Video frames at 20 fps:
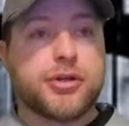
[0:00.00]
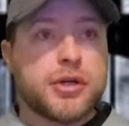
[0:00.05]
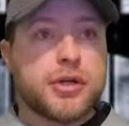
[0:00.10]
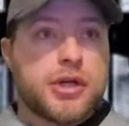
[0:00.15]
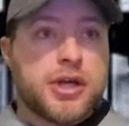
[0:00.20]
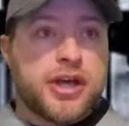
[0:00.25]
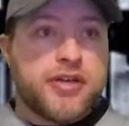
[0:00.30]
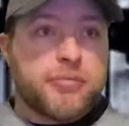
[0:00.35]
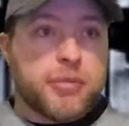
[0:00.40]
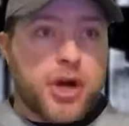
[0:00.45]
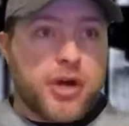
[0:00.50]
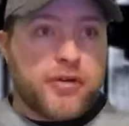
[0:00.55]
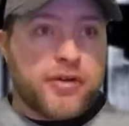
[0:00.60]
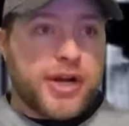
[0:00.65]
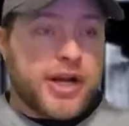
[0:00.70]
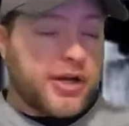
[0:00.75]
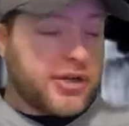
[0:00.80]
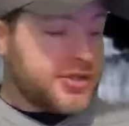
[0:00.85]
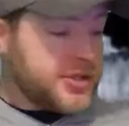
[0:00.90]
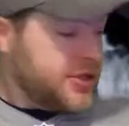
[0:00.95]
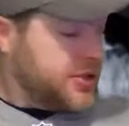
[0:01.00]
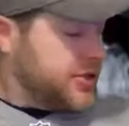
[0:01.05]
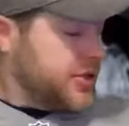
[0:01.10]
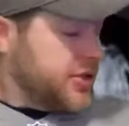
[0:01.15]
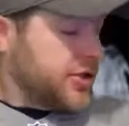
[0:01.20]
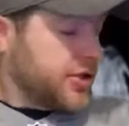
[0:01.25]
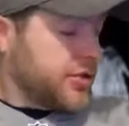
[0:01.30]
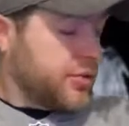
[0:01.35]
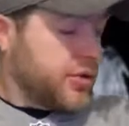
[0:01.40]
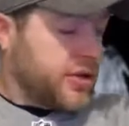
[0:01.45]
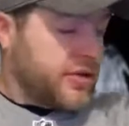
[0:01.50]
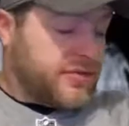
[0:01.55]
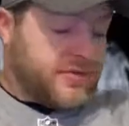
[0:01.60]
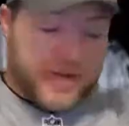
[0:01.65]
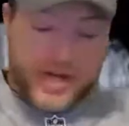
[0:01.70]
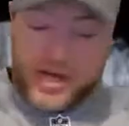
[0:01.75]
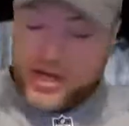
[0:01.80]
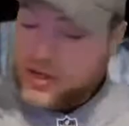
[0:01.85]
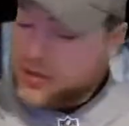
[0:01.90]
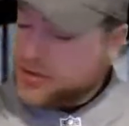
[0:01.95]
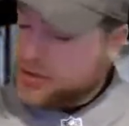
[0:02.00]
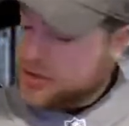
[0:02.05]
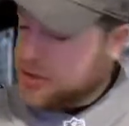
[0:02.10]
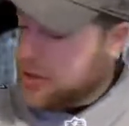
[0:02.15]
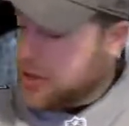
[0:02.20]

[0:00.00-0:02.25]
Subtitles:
If Marvin Harrison Jr. would have fell to